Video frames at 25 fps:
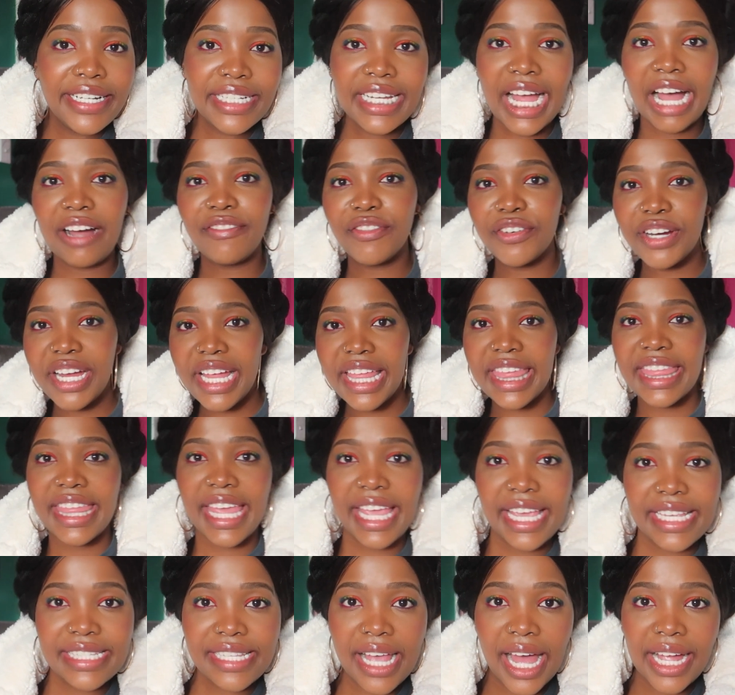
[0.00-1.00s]
uncovering
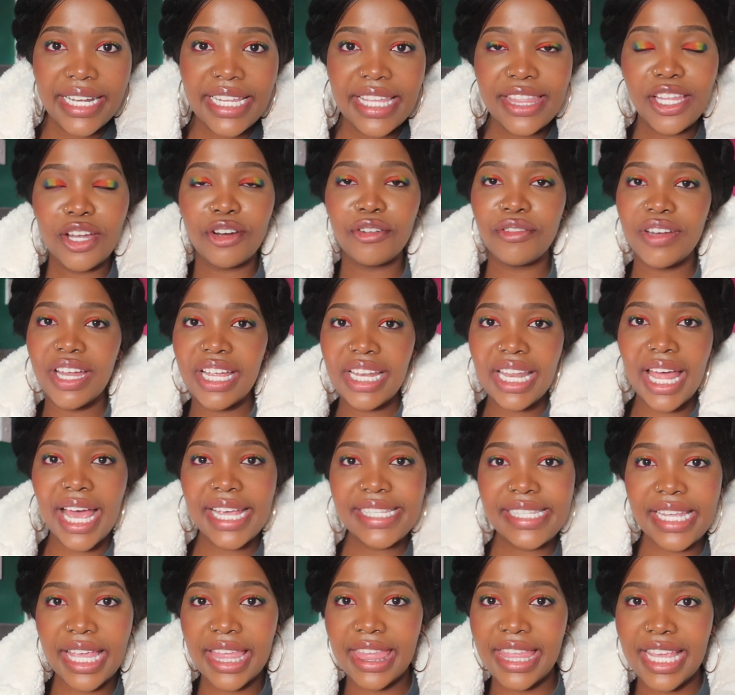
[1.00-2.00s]
things, honey, they're
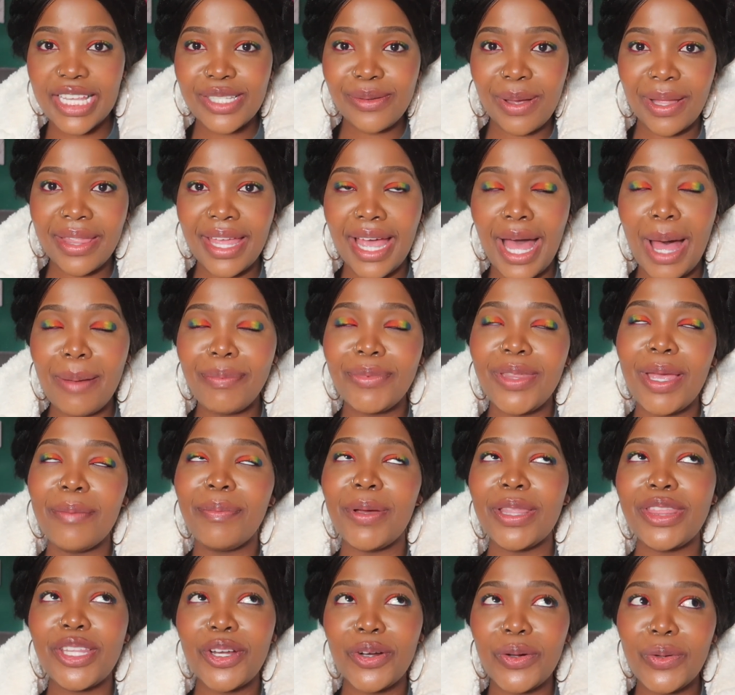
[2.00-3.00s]
realizing things while they're up there,
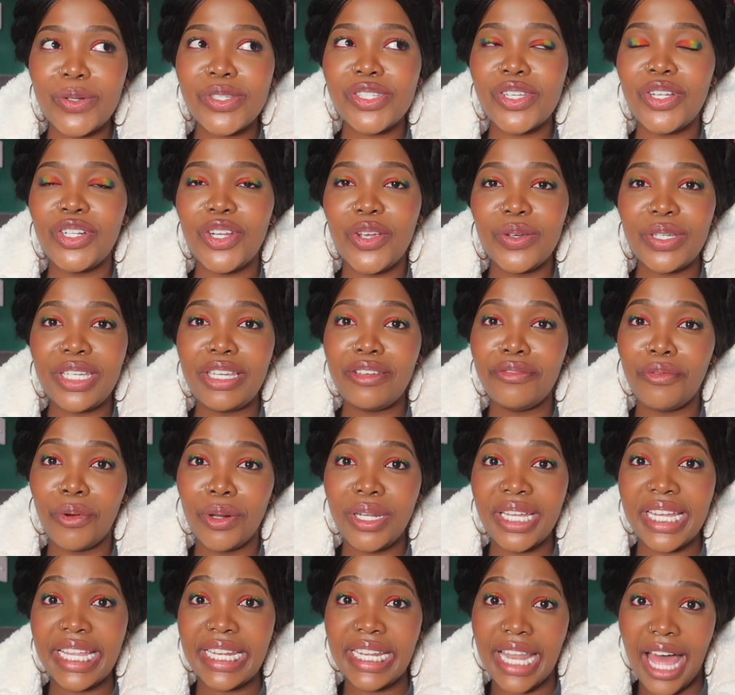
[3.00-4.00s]
but they're also low-key
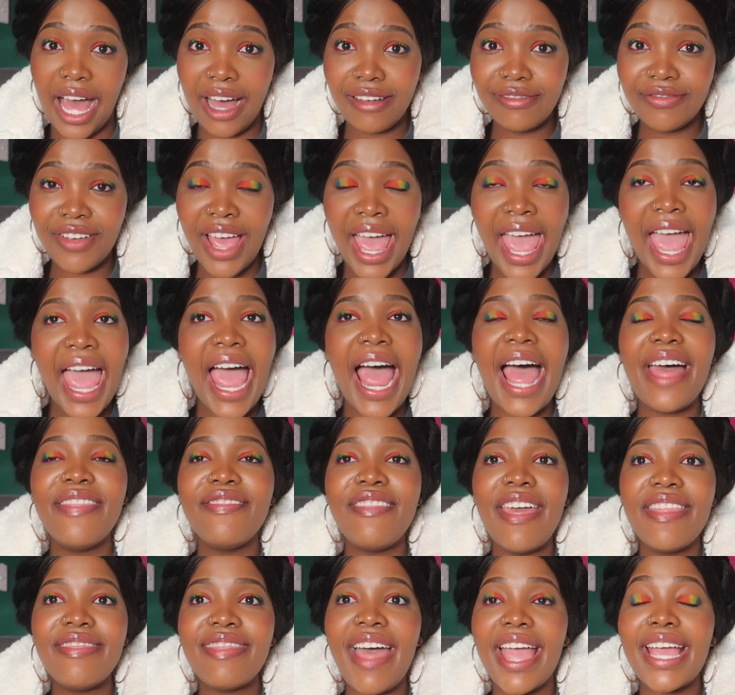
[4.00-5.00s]
falling in love, and
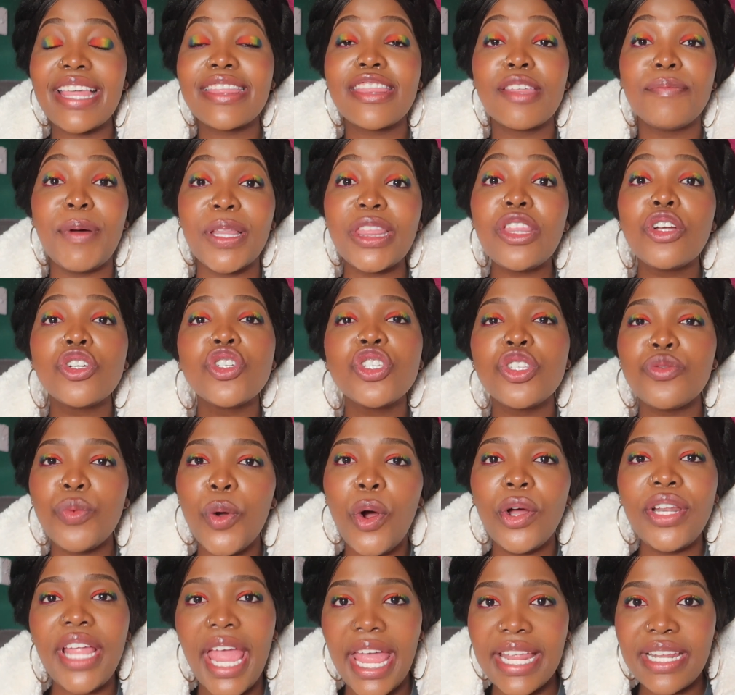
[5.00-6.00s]
then like, but they're
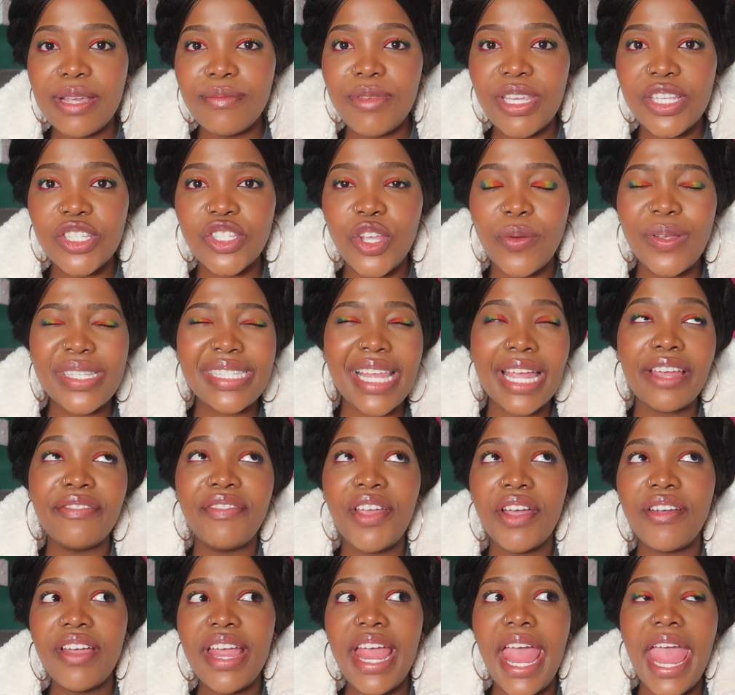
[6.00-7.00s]
sworn enemies, so it's like
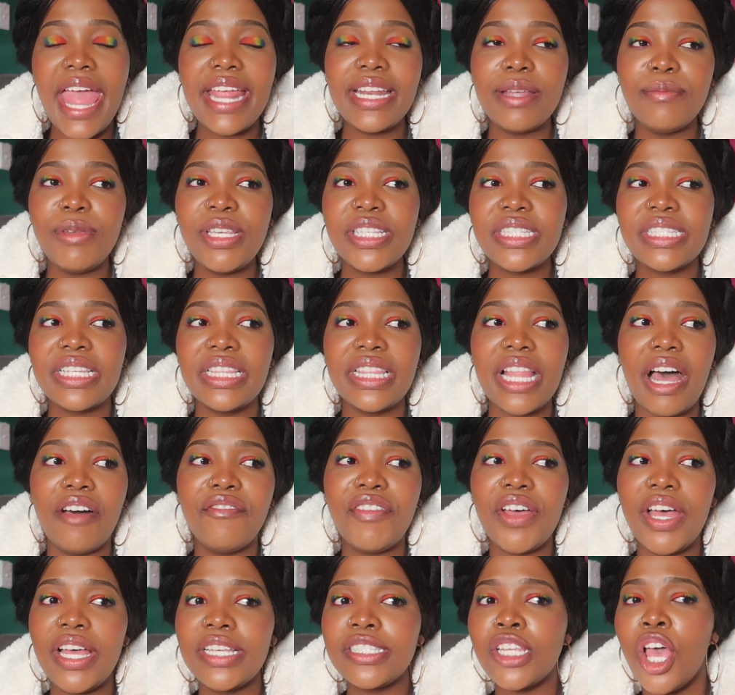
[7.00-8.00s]
very enemies to
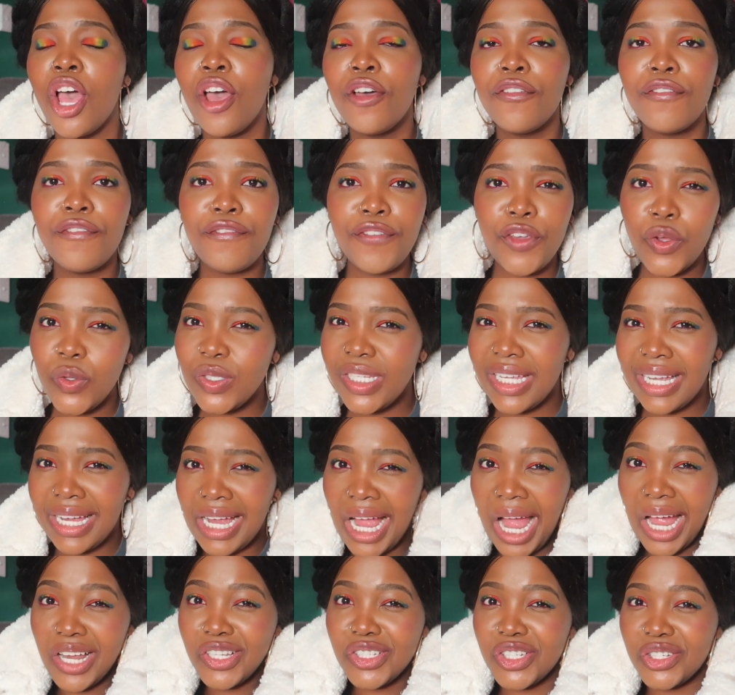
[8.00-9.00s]
lovers, feuding
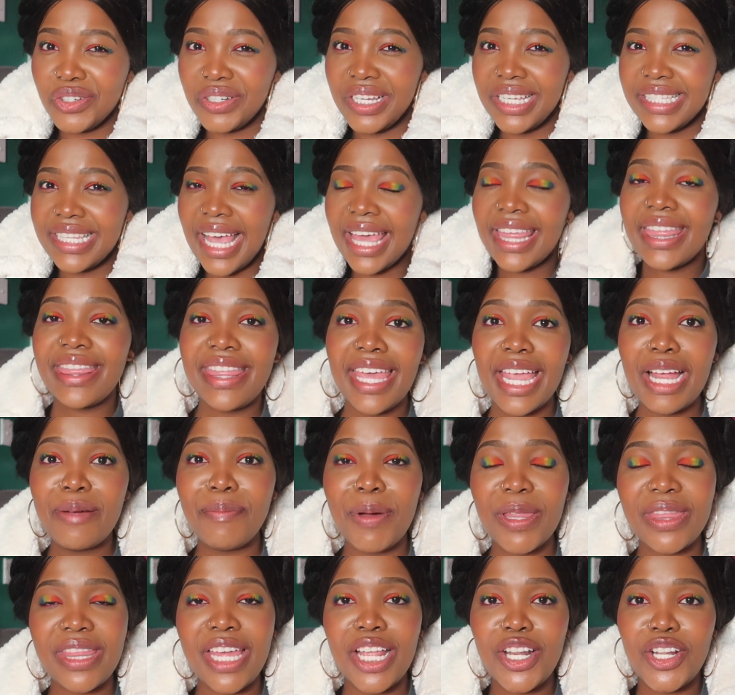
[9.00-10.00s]
countries, I think,
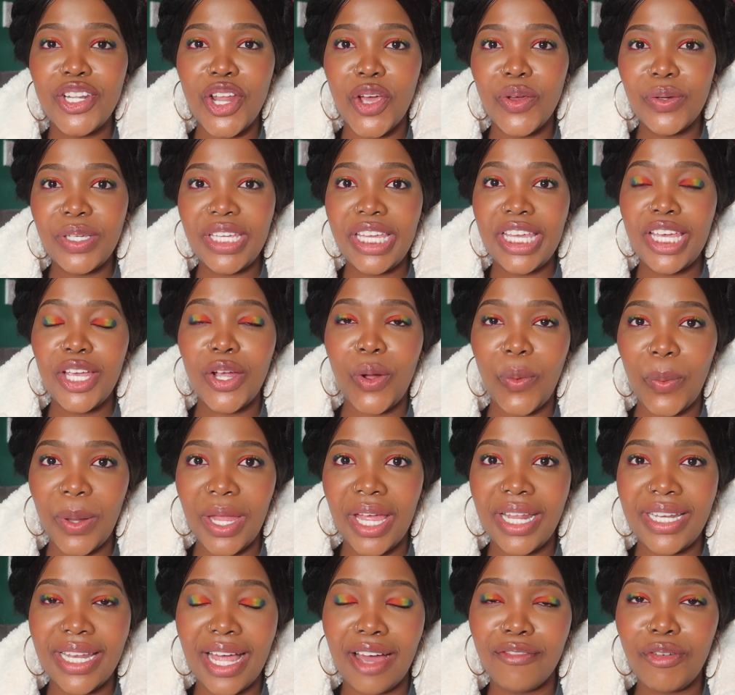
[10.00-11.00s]
but then low-key
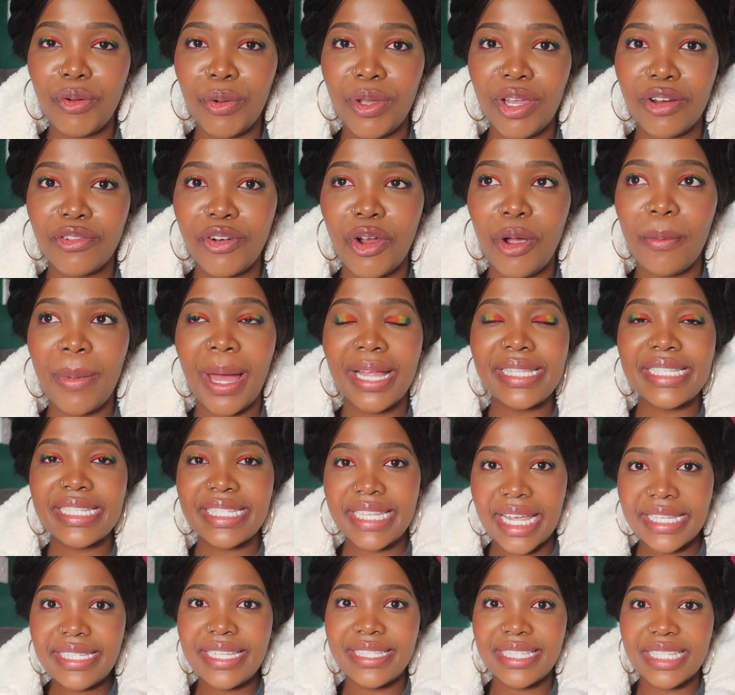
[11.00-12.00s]
queer love, queer romance
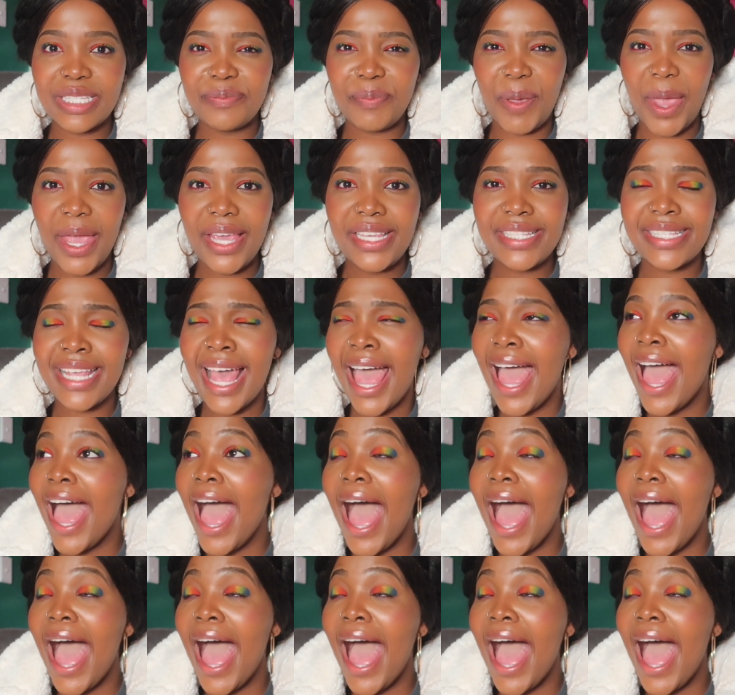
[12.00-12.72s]
set in space.